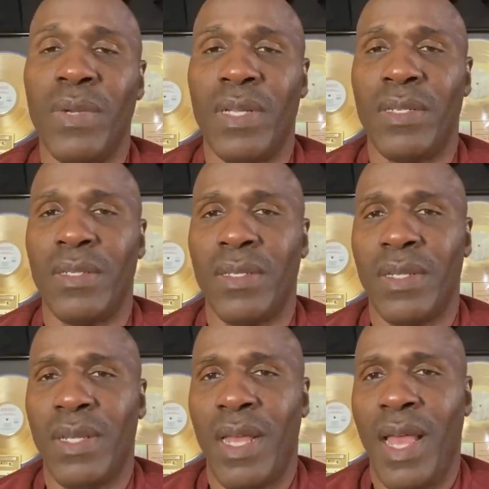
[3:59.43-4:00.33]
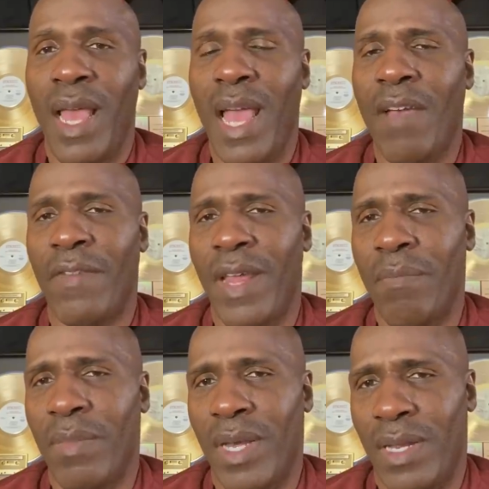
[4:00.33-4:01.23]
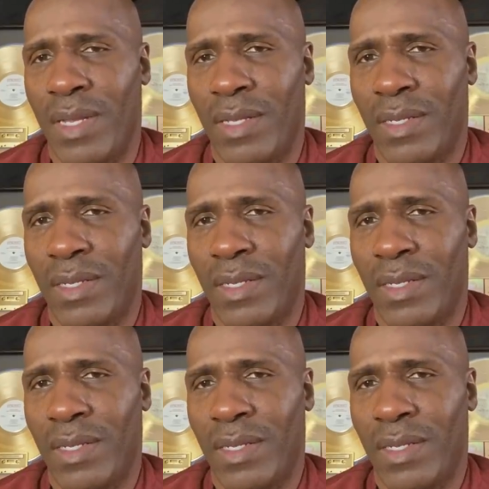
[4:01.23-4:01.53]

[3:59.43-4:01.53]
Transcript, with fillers: with half of that money